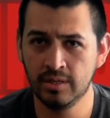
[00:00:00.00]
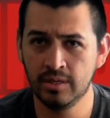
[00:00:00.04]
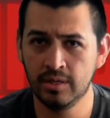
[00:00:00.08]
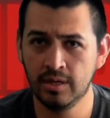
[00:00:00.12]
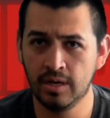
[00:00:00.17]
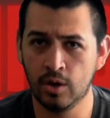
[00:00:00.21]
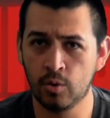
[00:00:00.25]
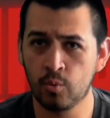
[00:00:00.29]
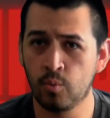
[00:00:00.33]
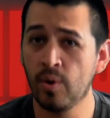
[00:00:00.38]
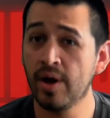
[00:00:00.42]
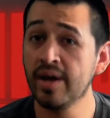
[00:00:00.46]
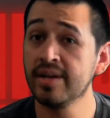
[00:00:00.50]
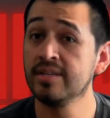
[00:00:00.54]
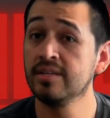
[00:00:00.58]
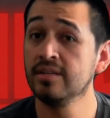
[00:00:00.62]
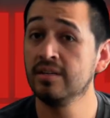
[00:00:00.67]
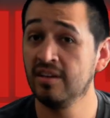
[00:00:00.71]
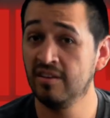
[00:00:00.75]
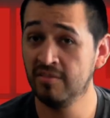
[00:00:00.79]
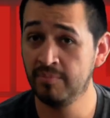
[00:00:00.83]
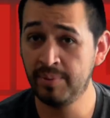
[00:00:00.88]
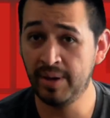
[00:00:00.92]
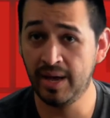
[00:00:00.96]
a rite
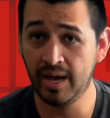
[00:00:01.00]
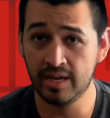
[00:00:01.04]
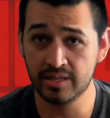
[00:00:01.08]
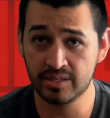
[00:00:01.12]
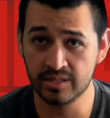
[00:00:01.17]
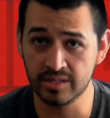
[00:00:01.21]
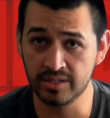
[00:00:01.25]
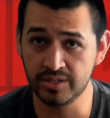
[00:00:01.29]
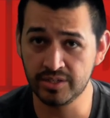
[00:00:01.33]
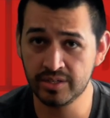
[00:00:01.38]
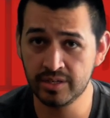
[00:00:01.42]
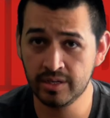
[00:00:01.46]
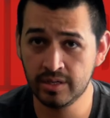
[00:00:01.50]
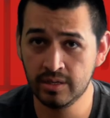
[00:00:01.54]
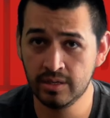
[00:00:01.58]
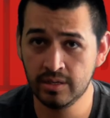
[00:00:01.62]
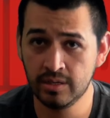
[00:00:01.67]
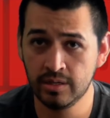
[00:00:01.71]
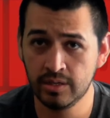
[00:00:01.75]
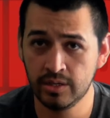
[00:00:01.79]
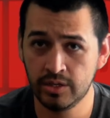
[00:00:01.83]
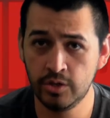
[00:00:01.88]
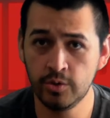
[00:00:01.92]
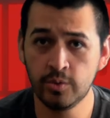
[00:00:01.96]
of passage.
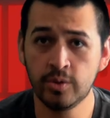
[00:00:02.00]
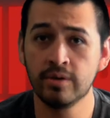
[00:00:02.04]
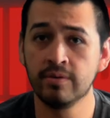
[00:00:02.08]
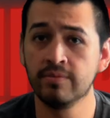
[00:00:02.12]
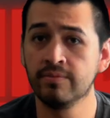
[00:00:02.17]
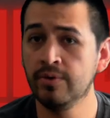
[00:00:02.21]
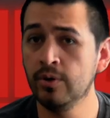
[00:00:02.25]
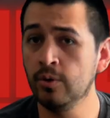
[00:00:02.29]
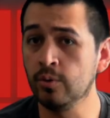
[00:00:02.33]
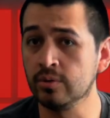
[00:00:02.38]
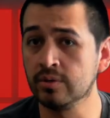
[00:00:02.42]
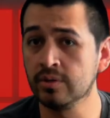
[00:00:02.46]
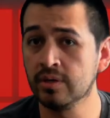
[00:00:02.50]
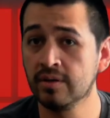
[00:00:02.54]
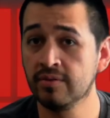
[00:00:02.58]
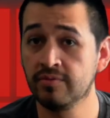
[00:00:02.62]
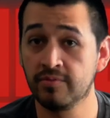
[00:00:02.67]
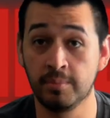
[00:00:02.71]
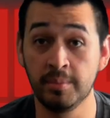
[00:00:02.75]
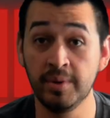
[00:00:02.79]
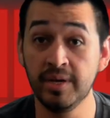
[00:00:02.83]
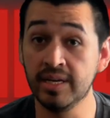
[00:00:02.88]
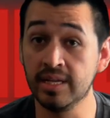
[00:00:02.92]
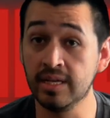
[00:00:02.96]
You can vote,
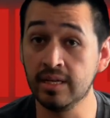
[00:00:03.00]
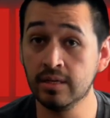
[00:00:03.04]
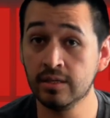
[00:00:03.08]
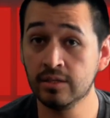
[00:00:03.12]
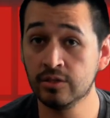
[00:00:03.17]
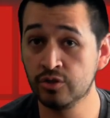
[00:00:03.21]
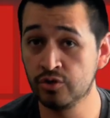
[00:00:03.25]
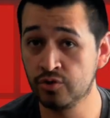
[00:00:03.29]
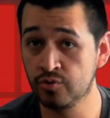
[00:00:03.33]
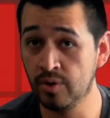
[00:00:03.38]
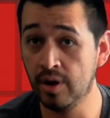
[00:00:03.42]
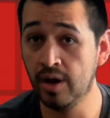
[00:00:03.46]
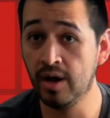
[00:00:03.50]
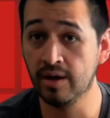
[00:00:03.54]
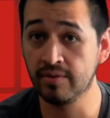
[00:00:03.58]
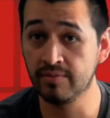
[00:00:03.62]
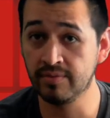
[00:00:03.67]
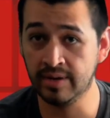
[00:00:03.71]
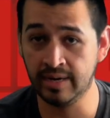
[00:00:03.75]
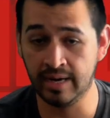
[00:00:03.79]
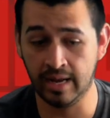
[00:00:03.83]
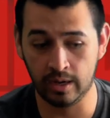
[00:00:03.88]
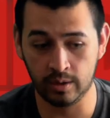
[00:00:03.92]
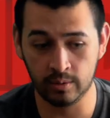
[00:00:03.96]
for many, drive,
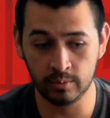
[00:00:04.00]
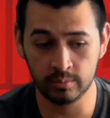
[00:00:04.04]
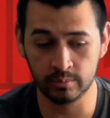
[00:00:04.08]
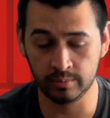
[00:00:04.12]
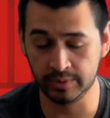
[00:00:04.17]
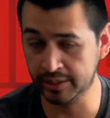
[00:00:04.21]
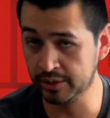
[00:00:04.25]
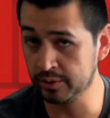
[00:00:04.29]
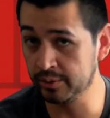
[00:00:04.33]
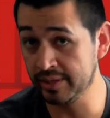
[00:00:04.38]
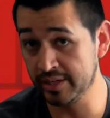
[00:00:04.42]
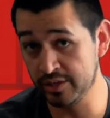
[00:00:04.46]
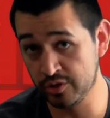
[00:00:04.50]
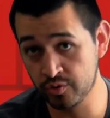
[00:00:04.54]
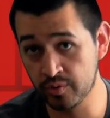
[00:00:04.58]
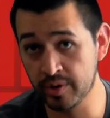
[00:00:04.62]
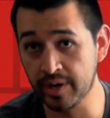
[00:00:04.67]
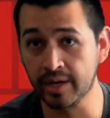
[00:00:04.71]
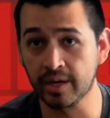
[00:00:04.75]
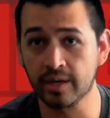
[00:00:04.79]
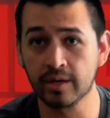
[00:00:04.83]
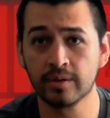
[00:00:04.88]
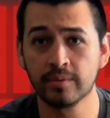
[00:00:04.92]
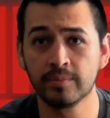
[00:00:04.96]
and now legally
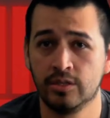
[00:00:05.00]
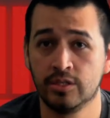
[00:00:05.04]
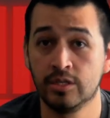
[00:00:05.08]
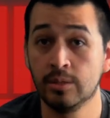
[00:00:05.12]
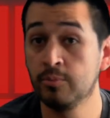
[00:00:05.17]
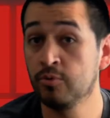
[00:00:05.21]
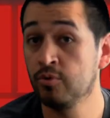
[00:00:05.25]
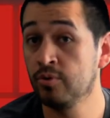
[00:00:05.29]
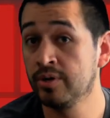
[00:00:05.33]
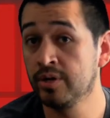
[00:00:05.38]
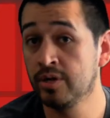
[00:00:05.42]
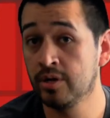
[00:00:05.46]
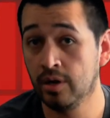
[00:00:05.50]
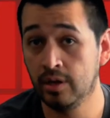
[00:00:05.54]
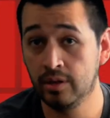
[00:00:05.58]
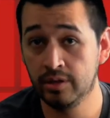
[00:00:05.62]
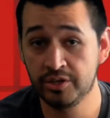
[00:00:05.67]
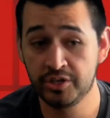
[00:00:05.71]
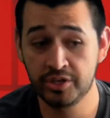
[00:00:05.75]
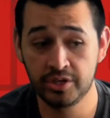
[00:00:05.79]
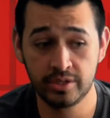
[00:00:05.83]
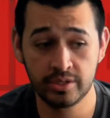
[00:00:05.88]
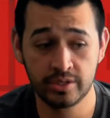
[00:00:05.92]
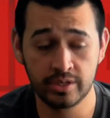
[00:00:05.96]
drink. Some are in
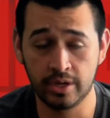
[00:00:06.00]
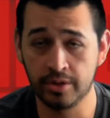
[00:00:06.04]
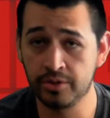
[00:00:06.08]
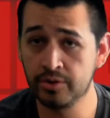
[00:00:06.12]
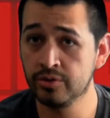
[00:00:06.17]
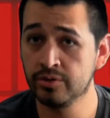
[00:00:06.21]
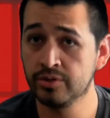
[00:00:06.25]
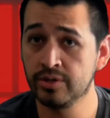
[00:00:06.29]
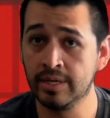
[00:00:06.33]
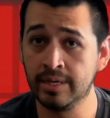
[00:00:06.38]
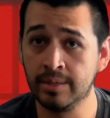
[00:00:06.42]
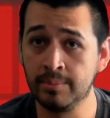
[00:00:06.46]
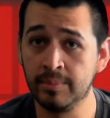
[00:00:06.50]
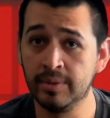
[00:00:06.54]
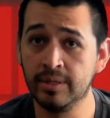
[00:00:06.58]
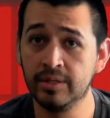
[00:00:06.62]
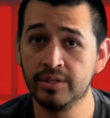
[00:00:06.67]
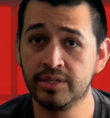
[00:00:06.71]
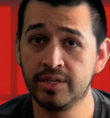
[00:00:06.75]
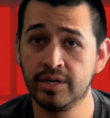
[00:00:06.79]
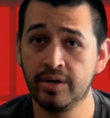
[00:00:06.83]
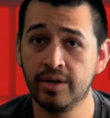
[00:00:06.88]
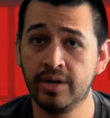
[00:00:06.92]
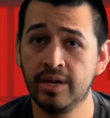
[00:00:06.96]
colleges, others in
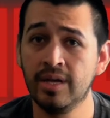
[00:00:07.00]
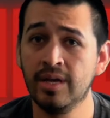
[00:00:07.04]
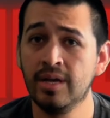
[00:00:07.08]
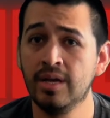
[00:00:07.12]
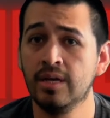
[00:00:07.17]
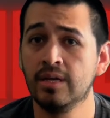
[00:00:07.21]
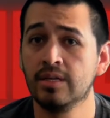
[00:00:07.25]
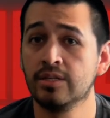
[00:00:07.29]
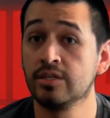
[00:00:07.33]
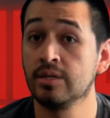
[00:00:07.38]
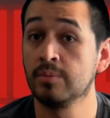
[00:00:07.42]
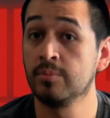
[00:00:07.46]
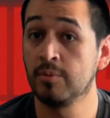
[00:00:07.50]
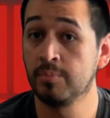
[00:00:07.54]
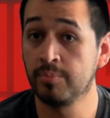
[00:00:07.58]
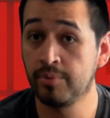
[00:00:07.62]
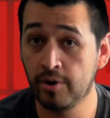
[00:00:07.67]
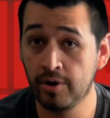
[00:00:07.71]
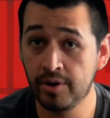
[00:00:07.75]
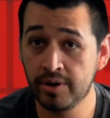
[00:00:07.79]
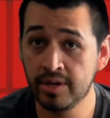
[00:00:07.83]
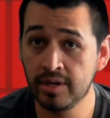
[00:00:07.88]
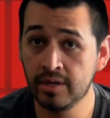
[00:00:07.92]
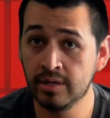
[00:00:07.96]
military, some are
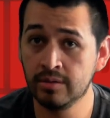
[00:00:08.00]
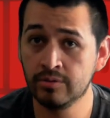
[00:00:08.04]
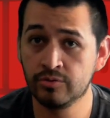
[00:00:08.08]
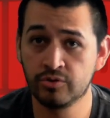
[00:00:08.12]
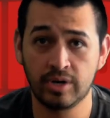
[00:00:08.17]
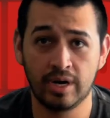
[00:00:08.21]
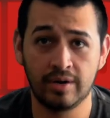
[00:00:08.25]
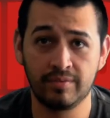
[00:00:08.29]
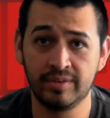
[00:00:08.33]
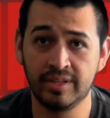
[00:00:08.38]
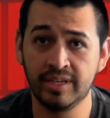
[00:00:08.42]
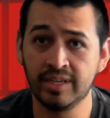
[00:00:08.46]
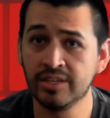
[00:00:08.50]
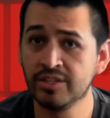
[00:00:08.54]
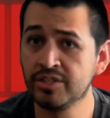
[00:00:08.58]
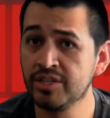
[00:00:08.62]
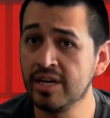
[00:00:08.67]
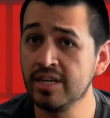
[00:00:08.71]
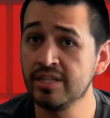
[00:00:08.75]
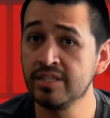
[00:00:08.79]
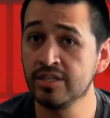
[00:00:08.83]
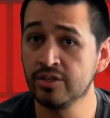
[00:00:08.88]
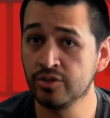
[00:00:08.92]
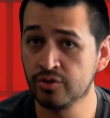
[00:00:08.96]
partying, traveling,
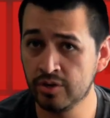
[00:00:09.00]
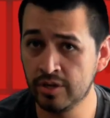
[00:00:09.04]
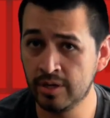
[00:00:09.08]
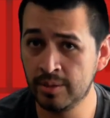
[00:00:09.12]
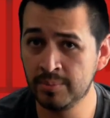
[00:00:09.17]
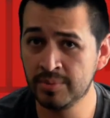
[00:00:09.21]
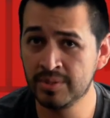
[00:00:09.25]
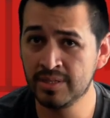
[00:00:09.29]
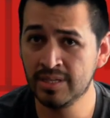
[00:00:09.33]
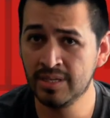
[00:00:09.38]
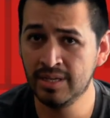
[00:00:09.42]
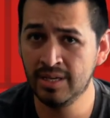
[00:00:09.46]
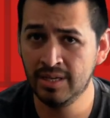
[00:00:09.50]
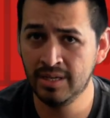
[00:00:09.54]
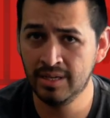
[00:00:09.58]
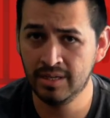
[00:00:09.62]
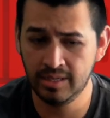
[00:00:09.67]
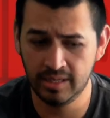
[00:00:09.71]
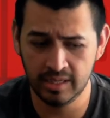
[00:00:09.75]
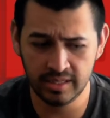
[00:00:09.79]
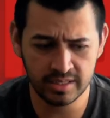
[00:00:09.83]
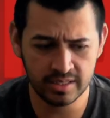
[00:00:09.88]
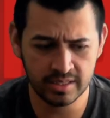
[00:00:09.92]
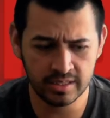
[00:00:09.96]
chasing dreams.
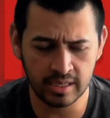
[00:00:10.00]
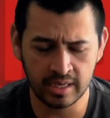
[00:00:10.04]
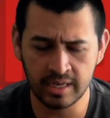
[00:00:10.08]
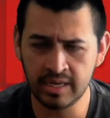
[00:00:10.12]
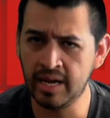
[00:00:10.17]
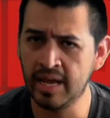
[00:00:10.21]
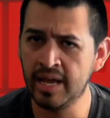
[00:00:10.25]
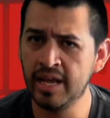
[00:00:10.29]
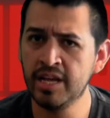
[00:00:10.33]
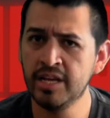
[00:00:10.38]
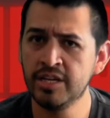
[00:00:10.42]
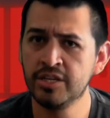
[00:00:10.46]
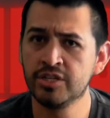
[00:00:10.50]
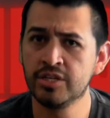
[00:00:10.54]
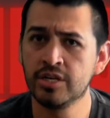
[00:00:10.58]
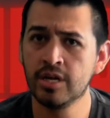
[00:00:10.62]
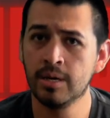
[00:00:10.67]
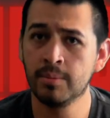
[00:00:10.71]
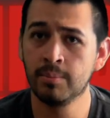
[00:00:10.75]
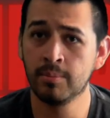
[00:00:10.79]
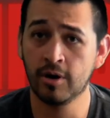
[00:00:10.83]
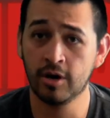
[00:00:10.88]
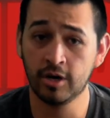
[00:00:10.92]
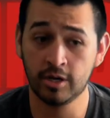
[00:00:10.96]
It's an age
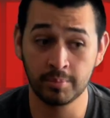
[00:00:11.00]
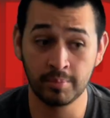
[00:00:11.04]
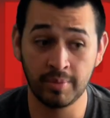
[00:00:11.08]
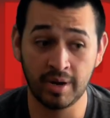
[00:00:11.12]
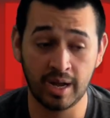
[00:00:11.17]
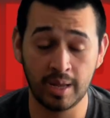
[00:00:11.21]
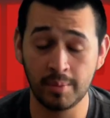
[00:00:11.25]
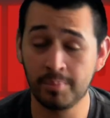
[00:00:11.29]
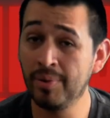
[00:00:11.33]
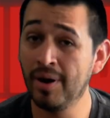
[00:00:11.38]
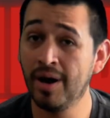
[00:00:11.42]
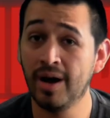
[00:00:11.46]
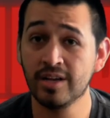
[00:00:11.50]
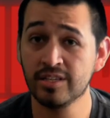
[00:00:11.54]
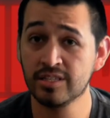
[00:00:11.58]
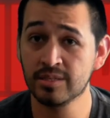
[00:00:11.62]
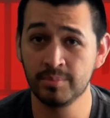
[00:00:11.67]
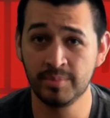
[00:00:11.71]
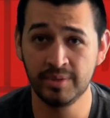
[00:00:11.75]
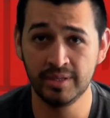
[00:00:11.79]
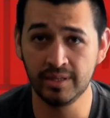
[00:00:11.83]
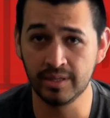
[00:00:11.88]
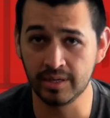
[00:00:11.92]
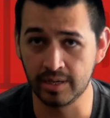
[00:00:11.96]
marked by
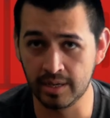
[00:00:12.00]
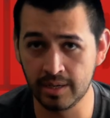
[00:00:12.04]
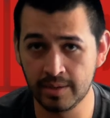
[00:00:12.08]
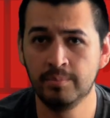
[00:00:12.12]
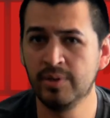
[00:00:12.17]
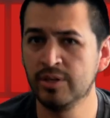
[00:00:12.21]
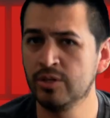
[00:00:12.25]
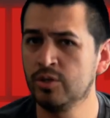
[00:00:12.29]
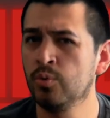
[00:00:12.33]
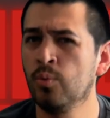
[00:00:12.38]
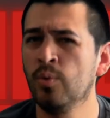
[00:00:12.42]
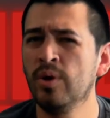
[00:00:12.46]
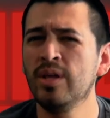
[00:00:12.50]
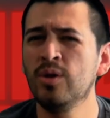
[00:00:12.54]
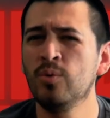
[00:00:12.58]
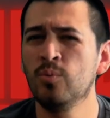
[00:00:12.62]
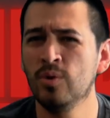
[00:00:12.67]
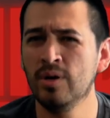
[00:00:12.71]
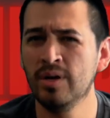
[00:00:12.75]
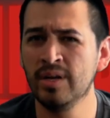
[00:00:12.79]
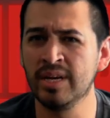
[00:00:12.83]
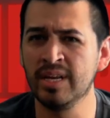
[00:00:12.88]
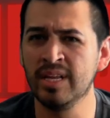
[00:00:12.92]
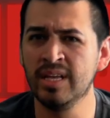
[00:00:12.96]
possibility. But
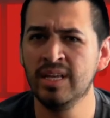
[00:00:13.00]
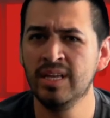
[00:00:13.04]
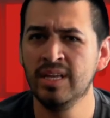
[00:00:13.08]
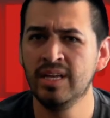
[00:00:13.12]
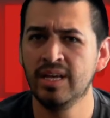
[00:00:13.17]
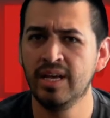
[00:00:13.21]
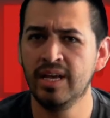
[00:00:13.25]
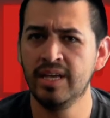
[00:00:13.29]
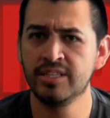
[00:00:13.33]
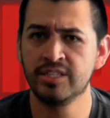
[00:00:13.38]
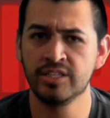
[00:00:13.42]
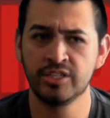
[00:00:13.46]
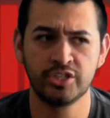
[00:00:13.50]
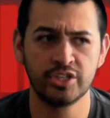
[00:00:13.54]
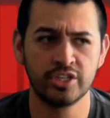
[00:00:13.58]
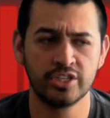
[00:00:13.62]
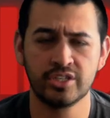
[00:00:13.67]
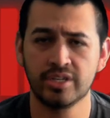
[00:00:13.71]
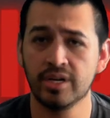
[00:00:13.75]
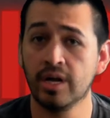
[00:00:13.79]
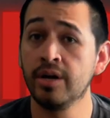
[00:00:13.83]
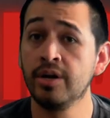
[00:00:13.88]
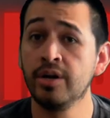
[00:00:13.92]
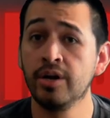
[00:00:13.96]
21 isn't
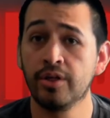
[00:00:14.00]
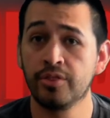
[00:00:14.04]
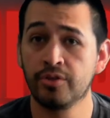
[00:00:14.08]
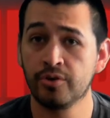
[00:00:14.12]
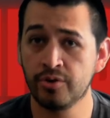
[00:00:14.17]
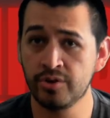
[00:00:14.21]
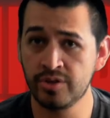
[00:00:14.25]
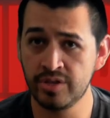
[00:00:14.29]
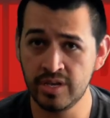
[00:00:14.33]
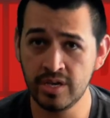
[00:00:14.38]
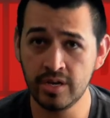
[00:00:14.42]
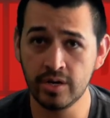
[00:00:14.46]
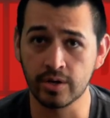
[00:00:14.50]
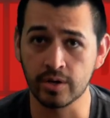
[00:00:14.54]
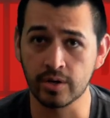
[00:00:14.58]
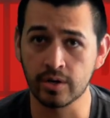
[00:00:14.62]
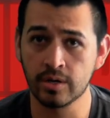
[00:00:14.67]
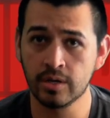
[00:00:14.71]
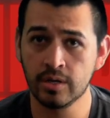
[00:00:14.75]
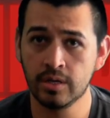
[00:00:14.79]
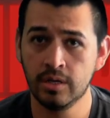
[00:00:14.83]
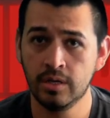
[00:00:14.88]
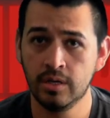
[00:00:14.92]
just another year.